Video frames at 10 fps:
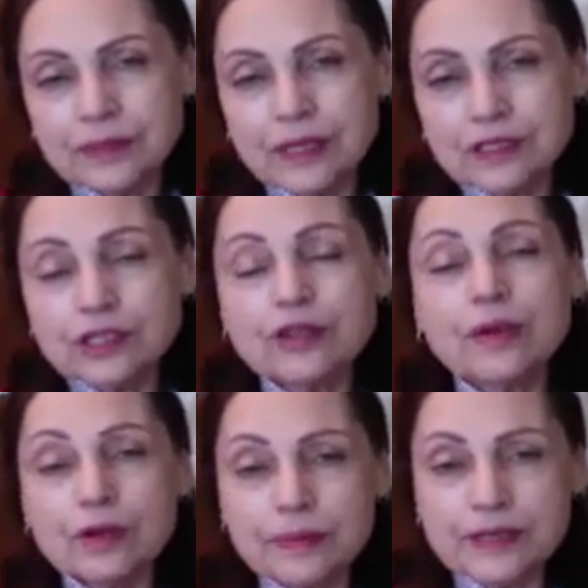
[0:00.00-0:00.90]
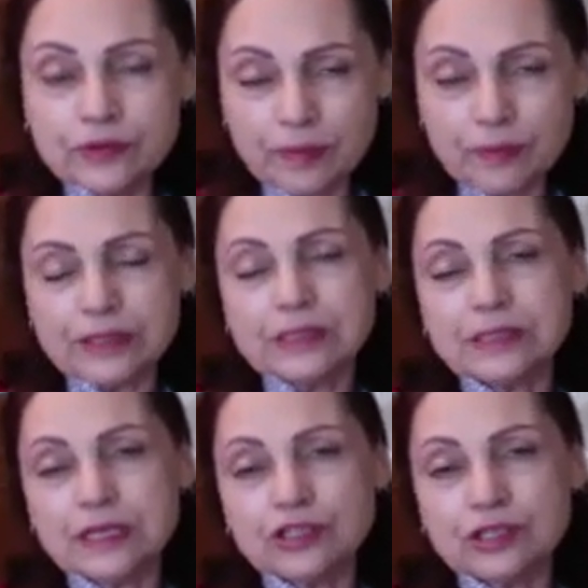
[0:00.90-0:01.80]
So they will be doing
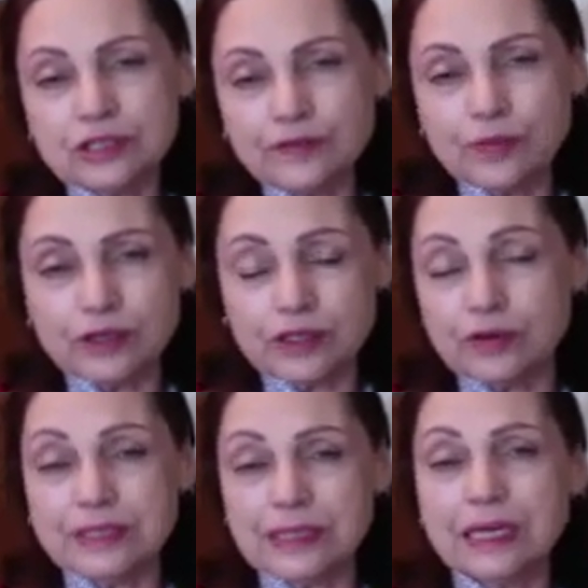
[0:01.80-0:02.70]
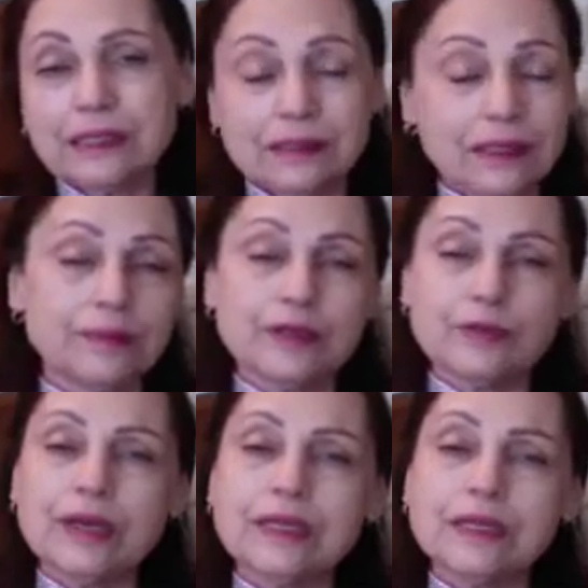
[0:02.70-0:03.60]
presentations. If you want to know exactly, there'll be
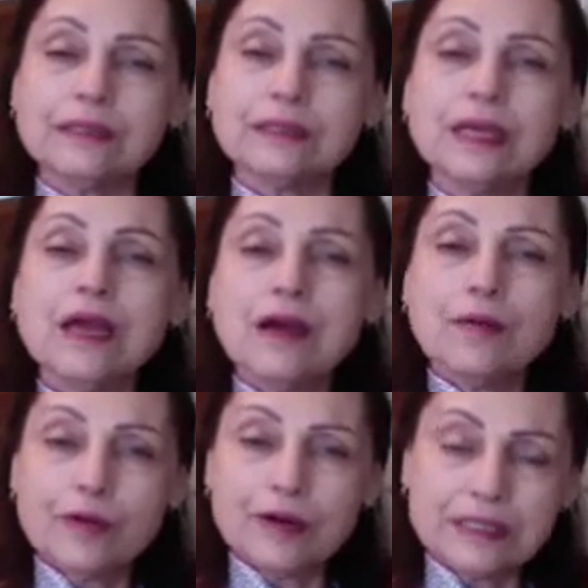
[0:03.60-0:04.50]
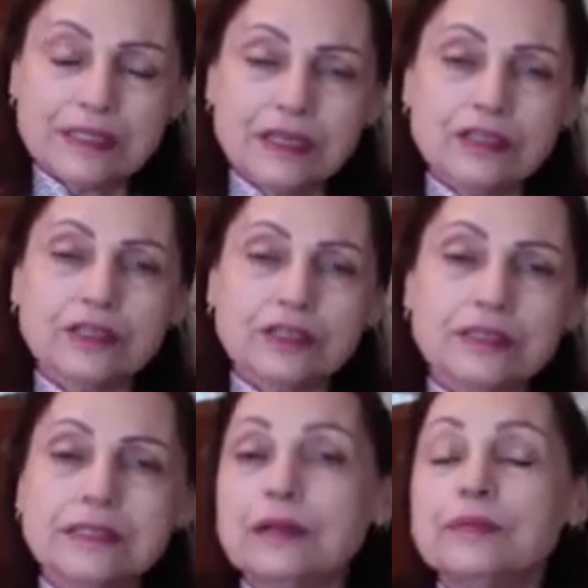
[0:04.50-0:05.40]
readings,
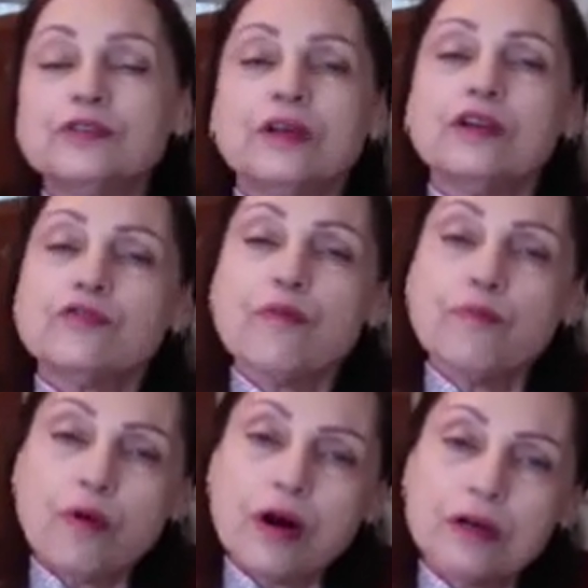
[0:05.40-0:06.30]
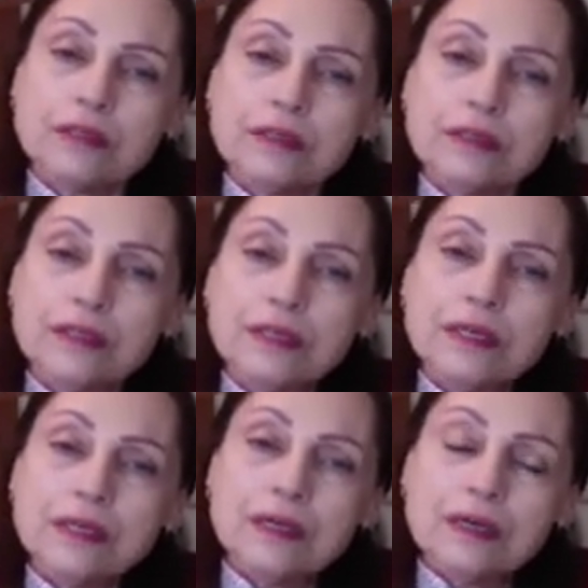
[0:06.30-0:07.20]
presentations, they'll be doing group work.
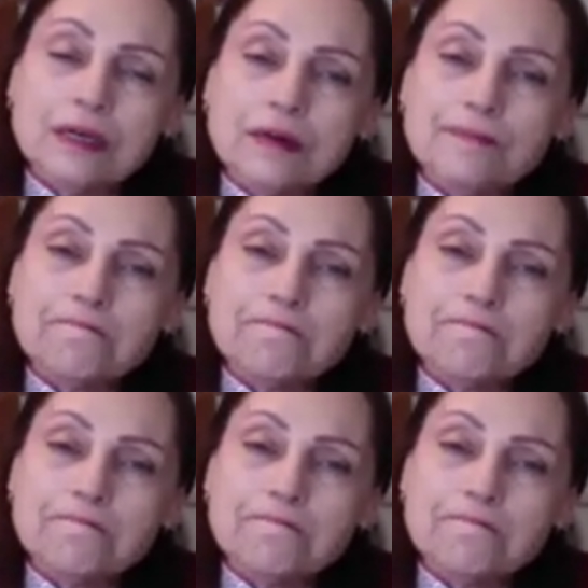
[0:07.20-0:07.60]
And